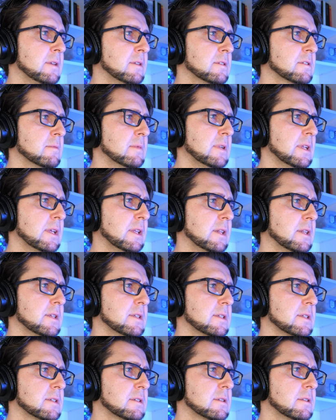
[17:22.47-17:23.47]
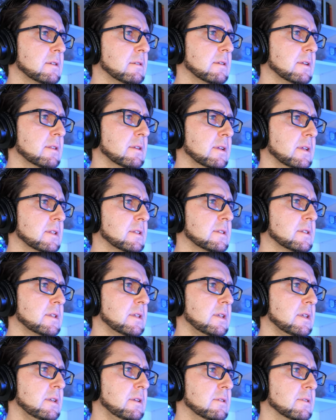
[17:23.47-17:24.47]
Something like this. No, I think
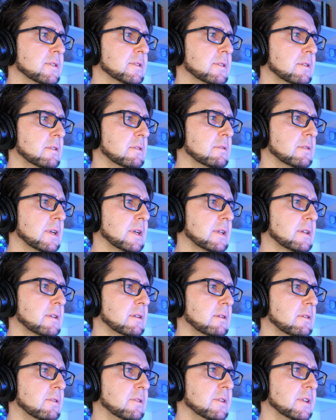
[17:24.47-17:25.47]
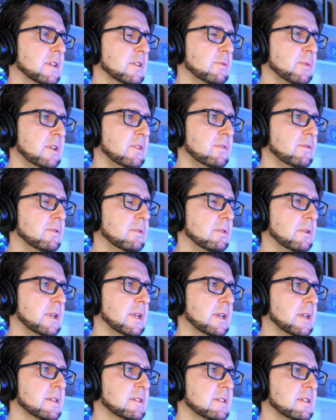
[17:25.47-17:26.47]
it's here is the correct coordinate, 24. Yeah,
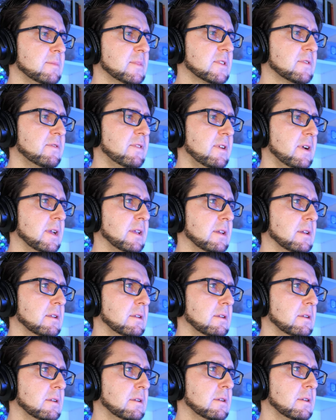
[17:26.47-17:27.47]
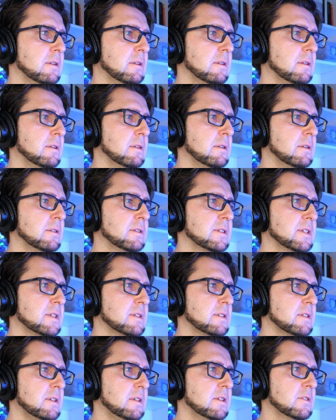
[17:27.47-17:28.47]
that seems fine.
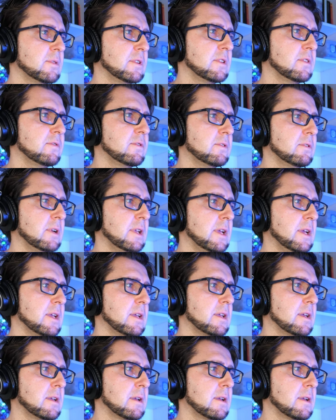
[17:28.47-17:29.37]
16, 24, yeah, yeah.